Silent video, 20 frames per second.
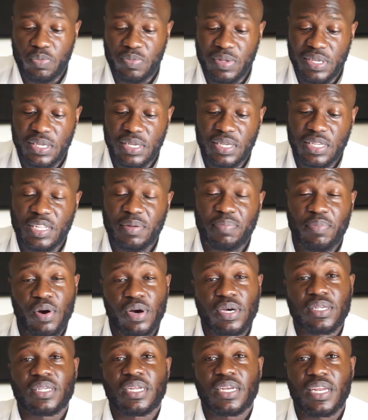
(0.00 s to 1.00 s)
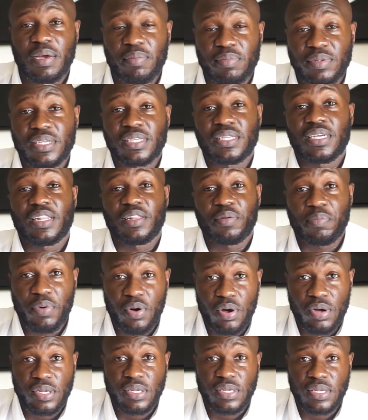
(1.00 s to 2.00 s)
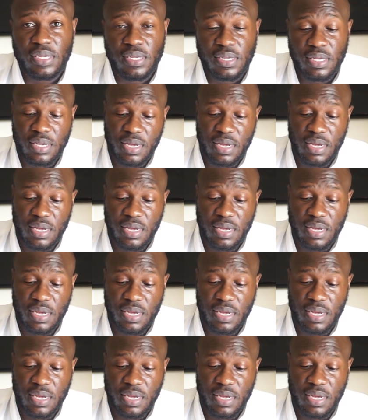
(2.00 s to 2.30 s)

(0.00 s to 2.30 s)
this is the box that comes inside the box.